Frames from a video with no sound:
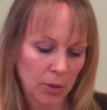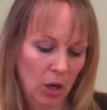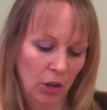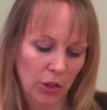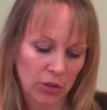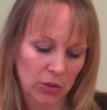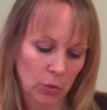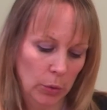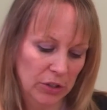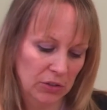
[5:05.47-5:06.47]
called The
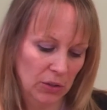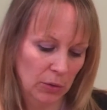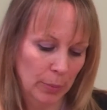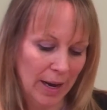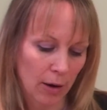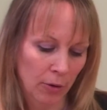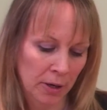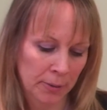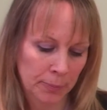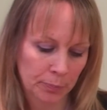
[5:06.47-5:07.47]
Source of
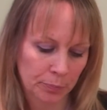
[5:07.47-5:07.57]
Power.